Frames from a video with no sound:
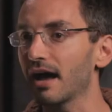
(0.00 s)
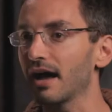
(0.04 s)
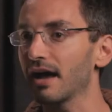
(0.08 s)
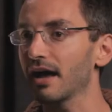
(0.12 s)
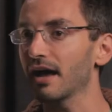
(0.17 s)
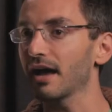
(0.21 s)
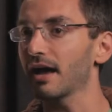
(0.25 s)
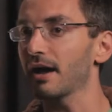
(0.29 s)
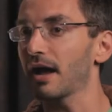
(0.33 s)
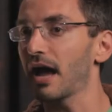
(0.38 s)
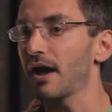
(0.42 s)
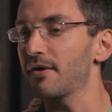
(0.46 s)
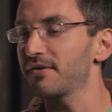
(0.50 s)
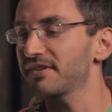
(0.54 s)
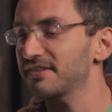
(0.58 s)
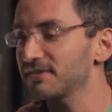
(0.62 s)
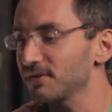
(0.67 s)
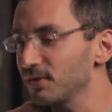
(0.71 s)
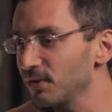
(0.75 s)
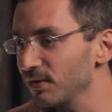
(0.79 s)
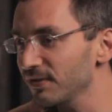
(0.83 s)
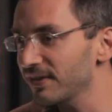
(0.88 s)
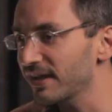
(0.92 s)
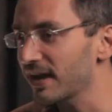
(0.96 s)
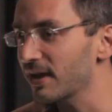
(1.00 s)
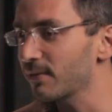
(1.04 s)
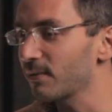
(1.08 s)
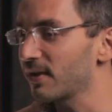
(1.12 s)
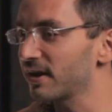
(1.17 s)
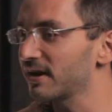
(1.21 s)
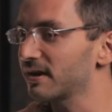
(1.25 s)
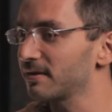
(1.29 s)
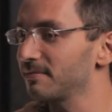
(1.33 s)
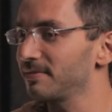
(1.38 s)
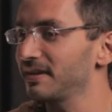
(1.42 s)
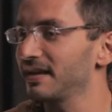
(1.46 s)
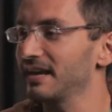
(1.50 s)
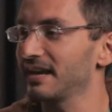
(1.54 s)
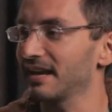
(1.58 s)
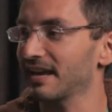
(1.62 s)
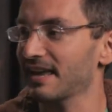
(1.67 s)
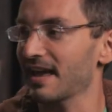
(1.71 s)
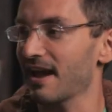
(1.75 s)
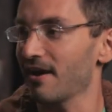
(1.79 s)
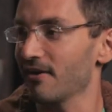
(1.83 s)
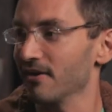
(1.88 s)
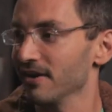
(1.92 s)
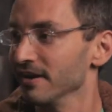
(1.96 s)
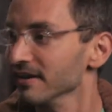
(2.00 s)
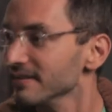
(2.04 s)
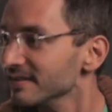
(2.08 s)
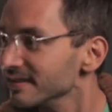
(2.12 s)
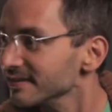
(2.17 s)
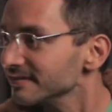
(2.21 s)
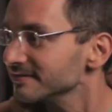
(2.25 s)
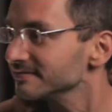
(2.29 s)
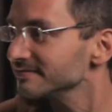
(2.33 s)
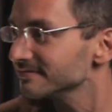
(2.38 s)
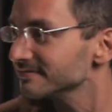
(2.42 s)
I was told that I wanted to be an accountant.